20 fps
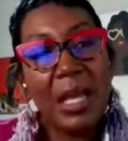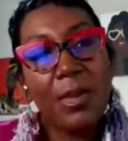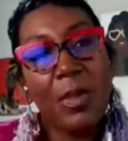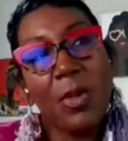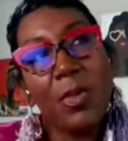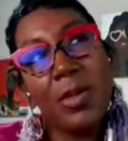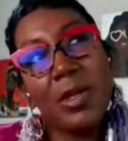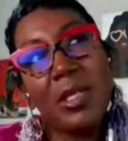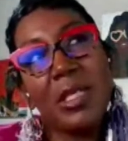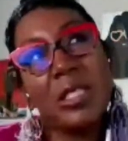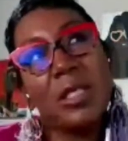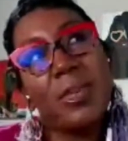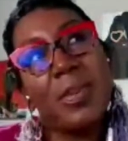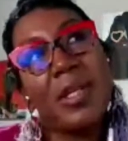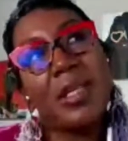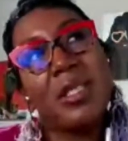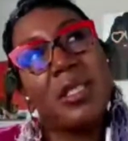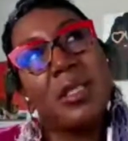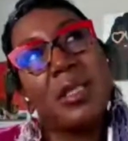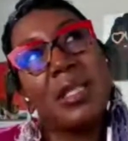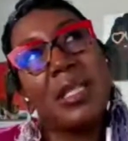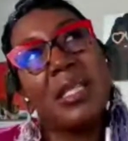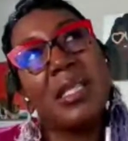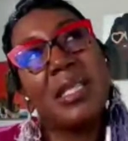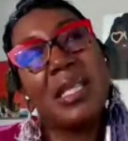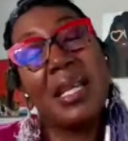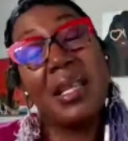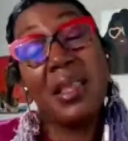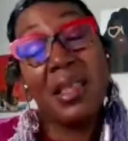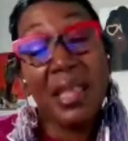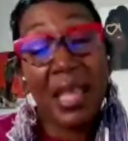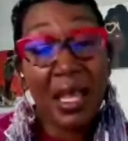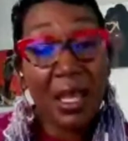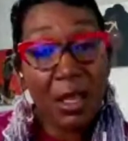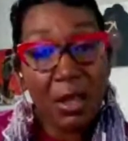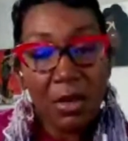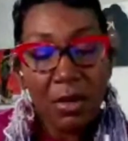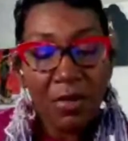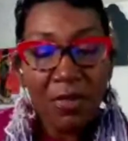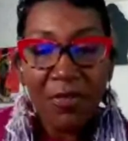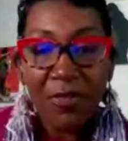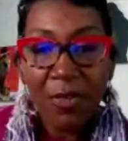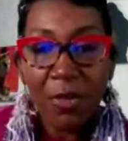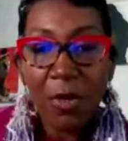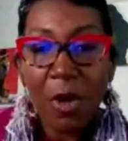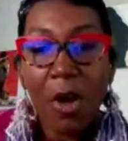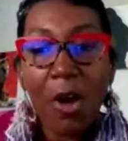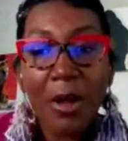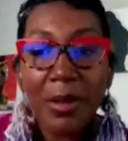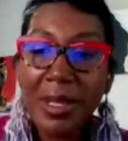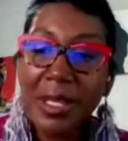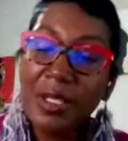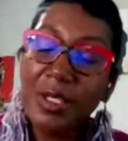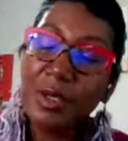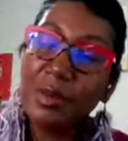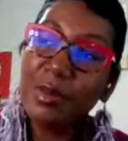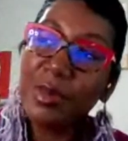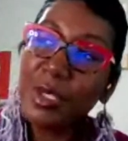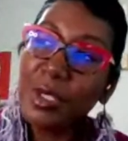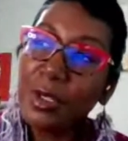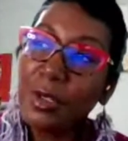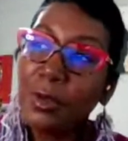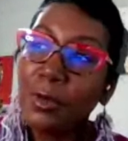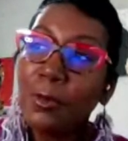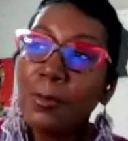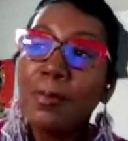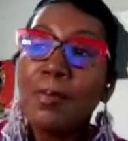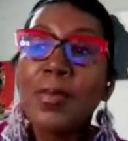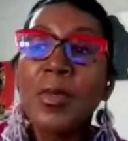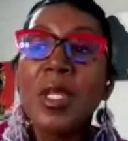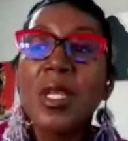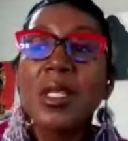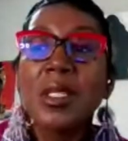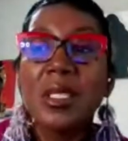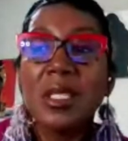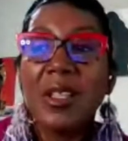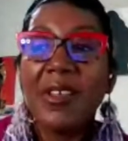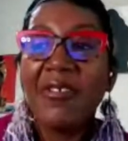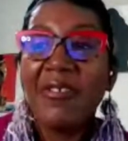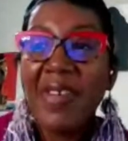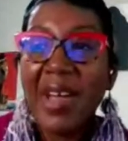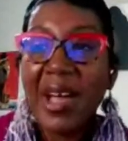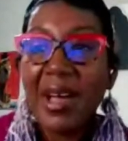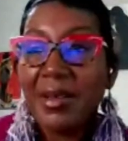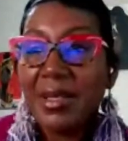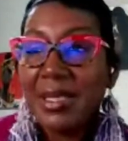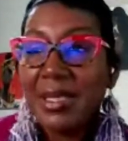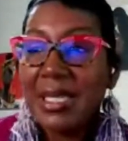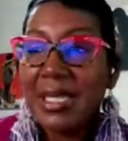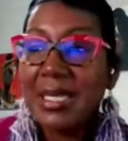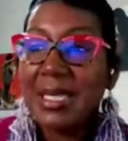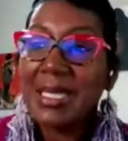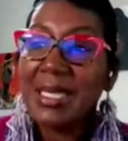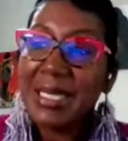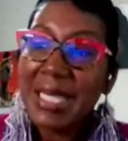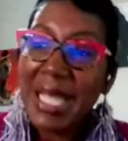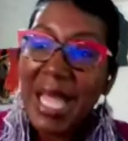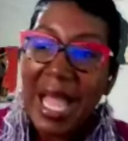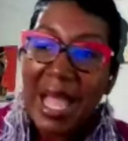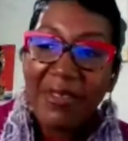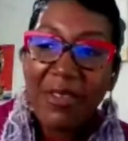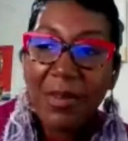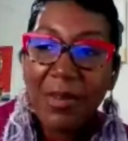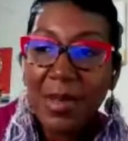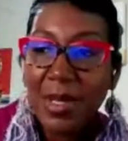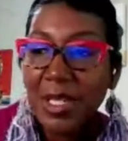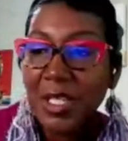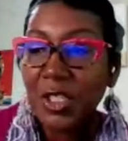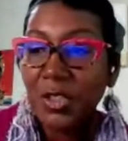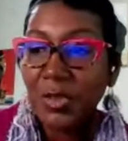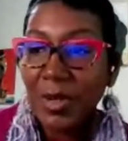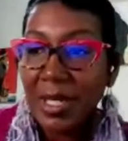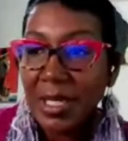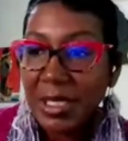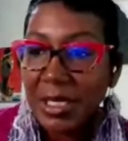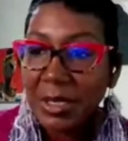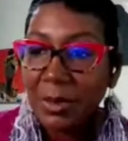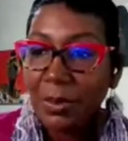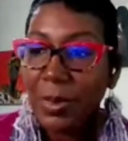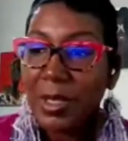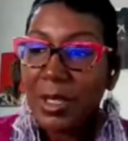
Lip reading: We want to especially say thank you for all that you do to the faculty, the staff, administration.